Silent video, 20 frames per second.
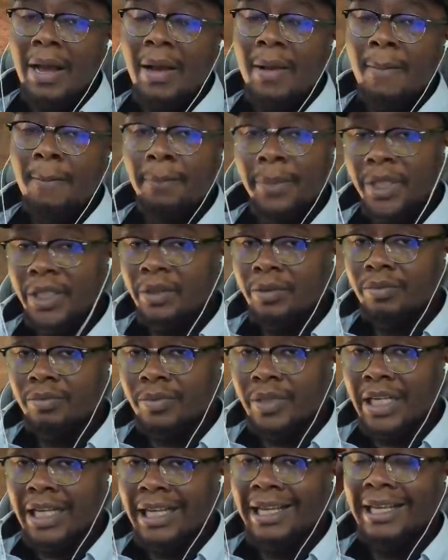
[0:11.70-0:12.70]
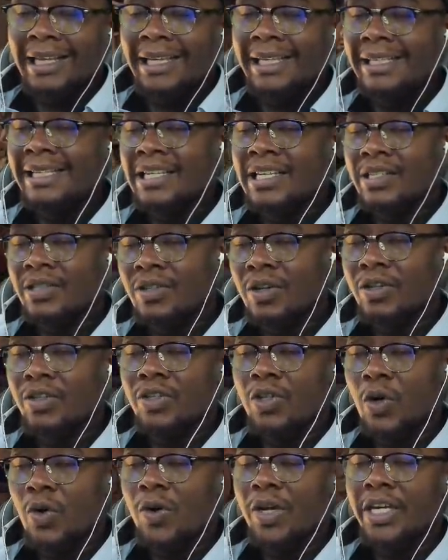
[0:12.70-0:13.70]
but he does not
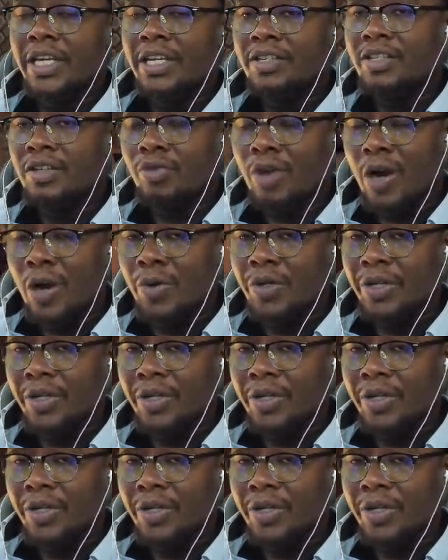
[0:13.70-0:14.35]
know he's surrounded.